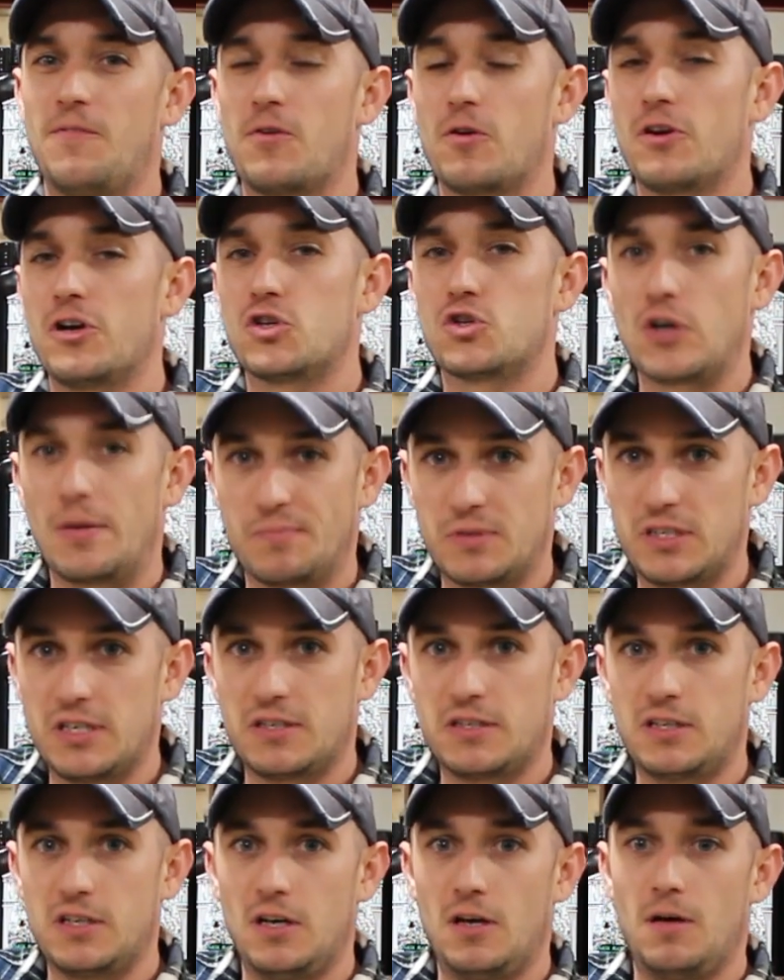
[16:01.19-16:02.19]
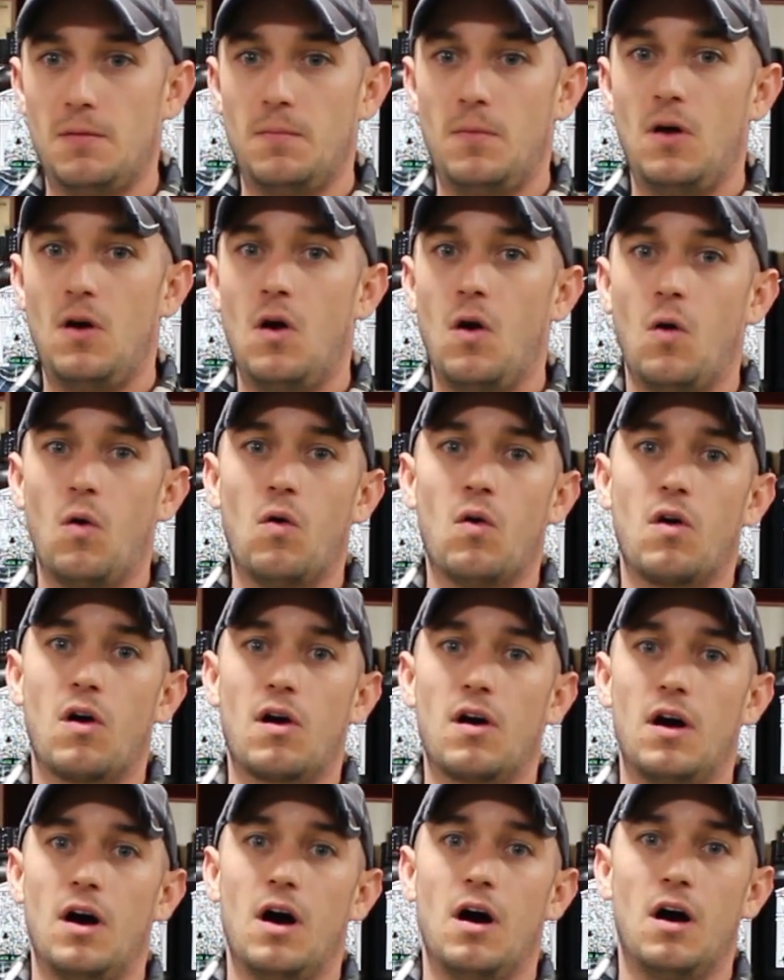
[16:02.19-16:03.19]
if you're in a drip system
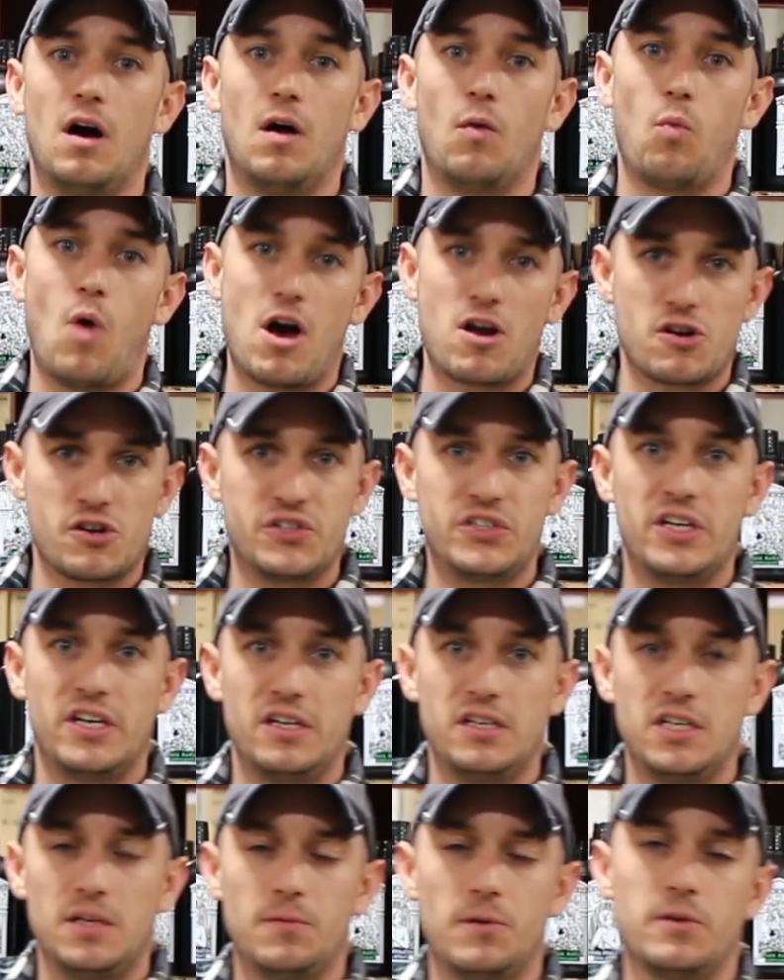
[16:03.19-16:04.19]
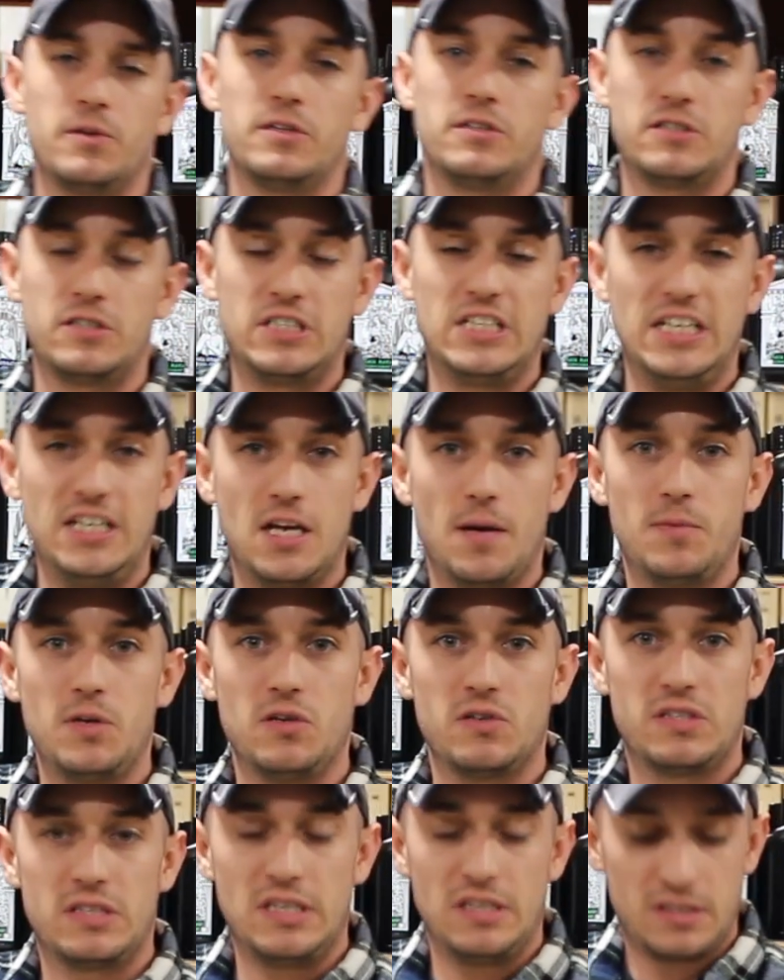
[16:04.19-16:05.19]
or a water sitting
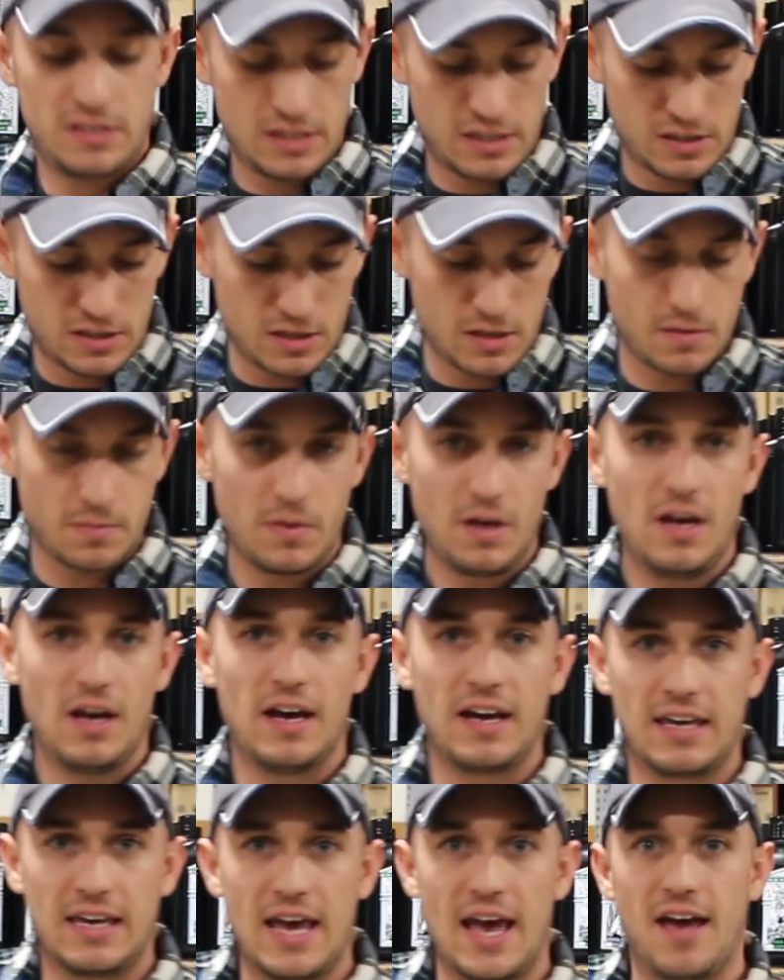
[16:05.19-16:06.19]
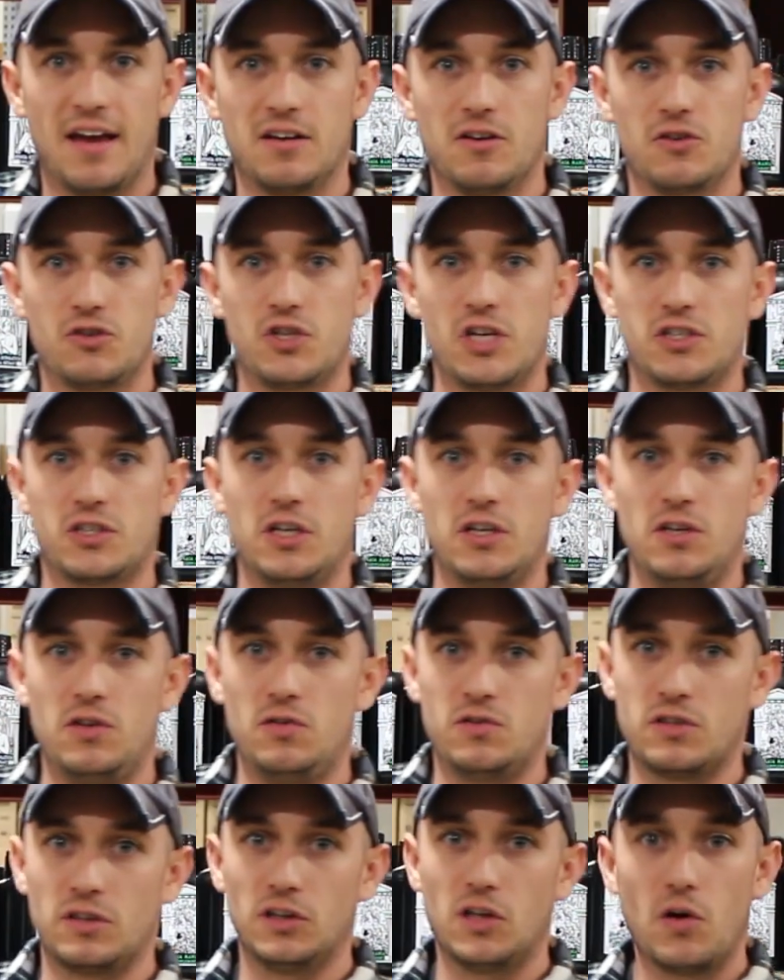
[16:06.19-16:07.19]
DWC system, again, you're just going to
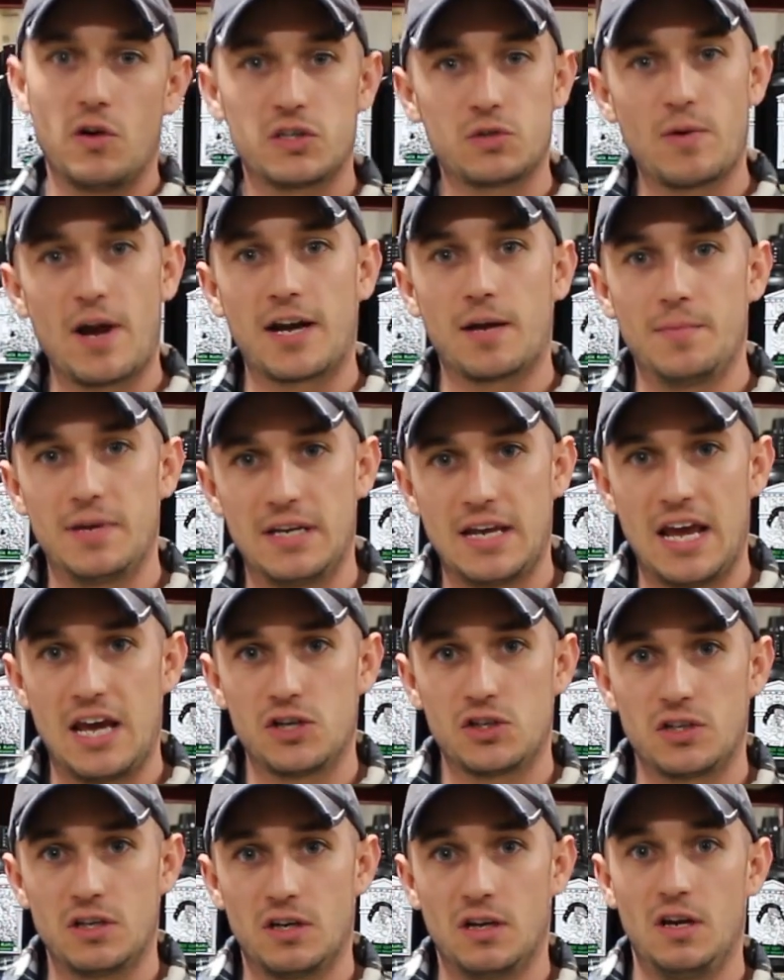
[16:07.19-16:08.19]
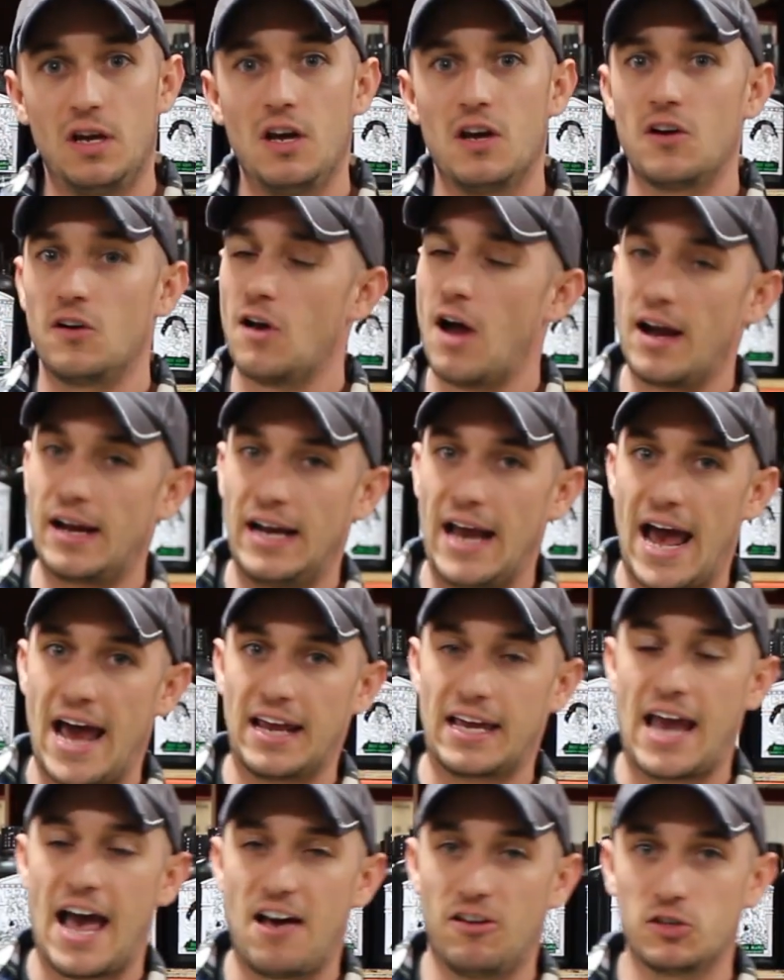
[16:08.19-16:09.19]
use the lowest recommendation. You're not going to
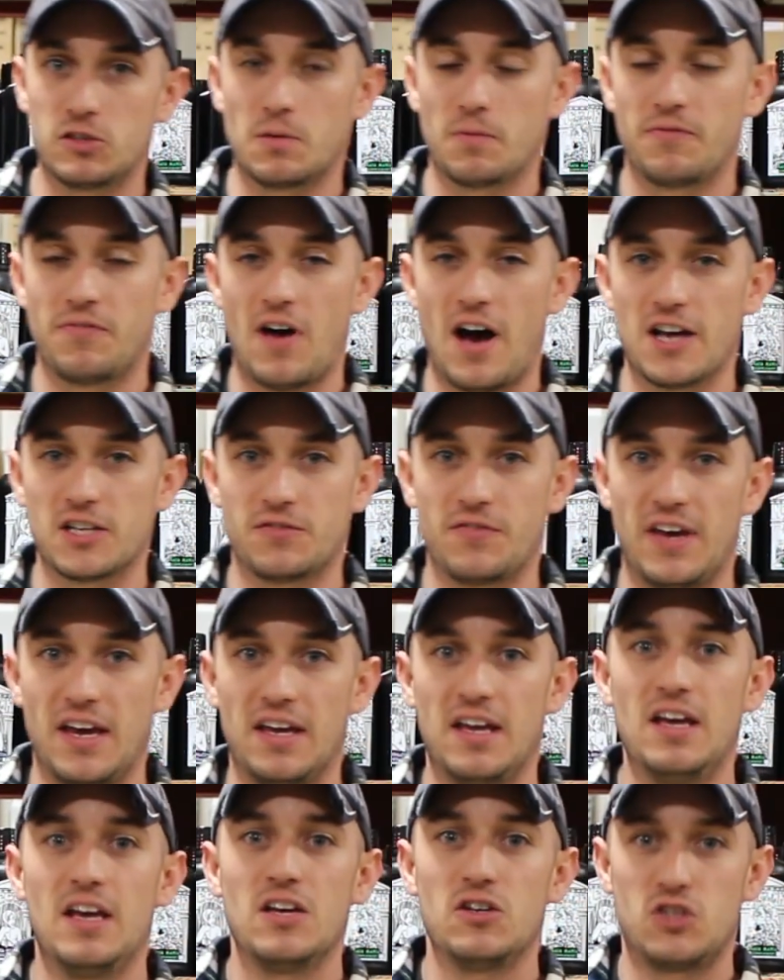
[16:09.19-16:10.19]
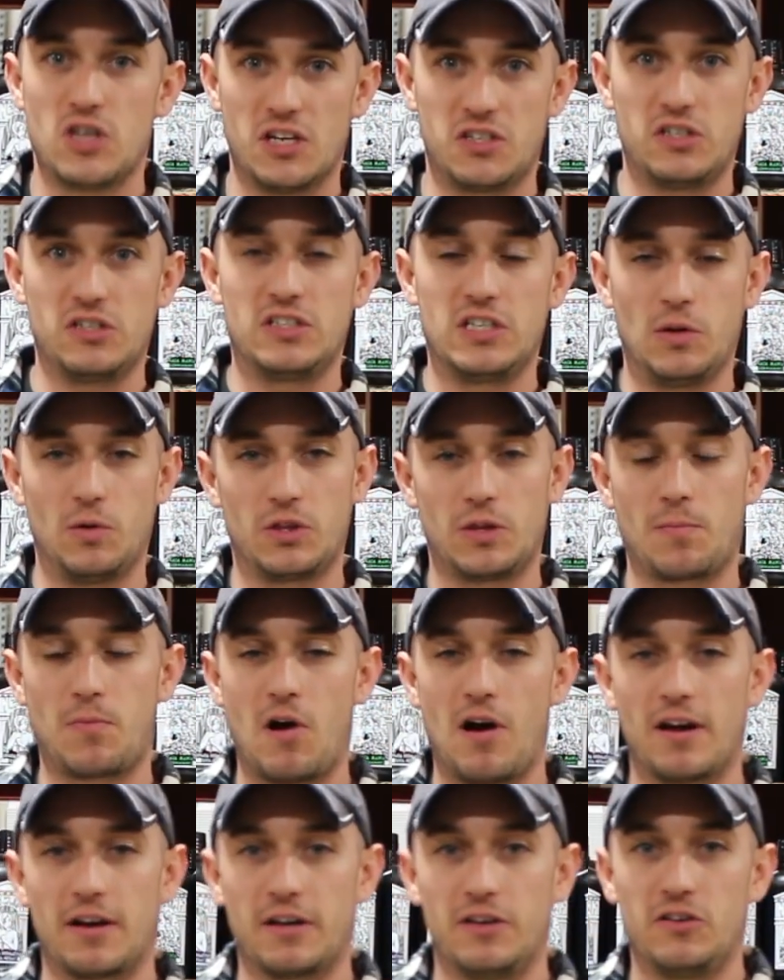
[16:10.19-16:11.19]
add a calcium phosphate just to see what the
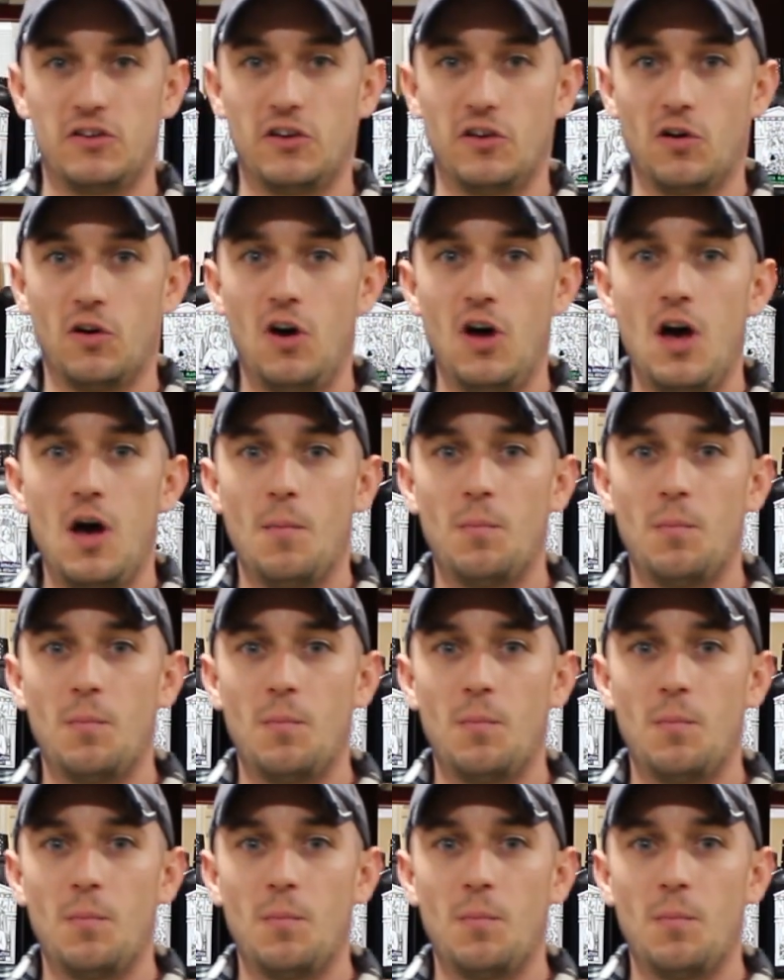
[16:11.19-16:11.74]
product can do.